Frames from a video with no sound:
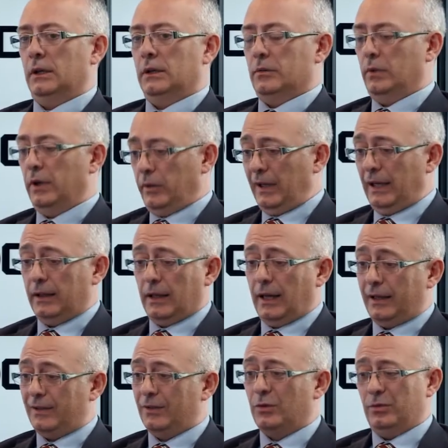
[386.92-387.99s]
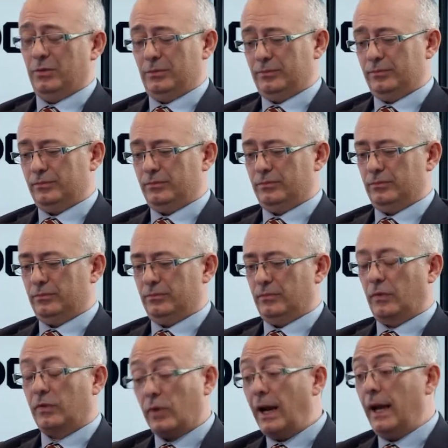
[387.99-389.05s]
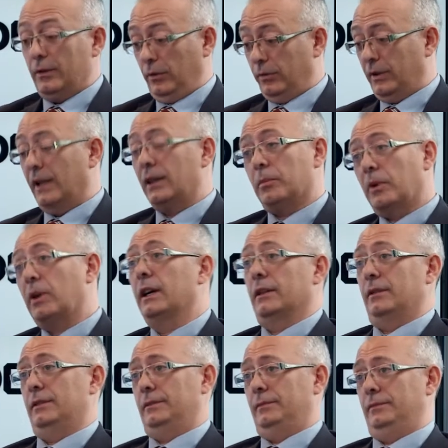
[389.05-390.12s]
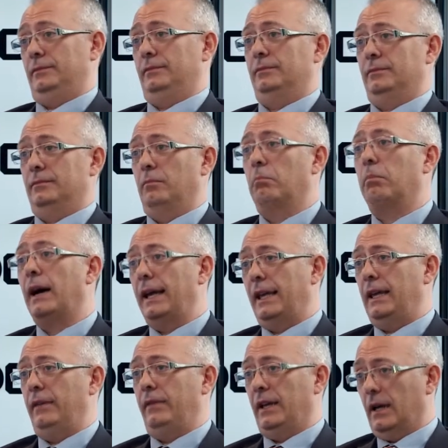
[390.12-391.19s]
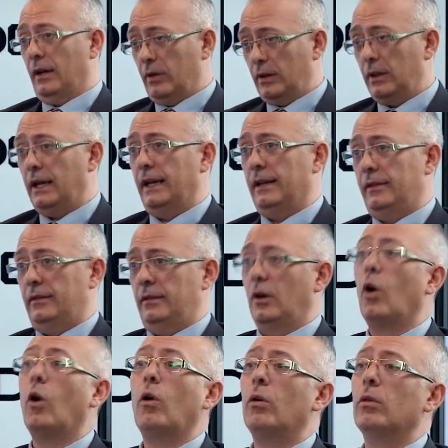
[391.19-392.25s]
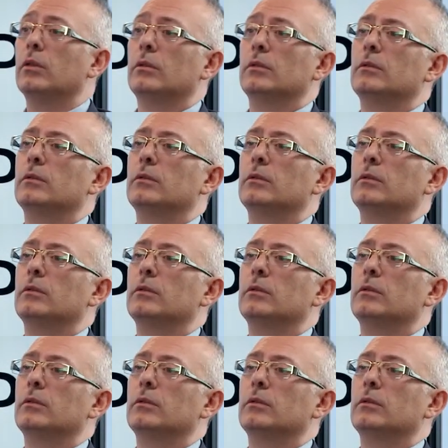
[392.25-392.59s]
We really like to try to stand apart by giving our clients all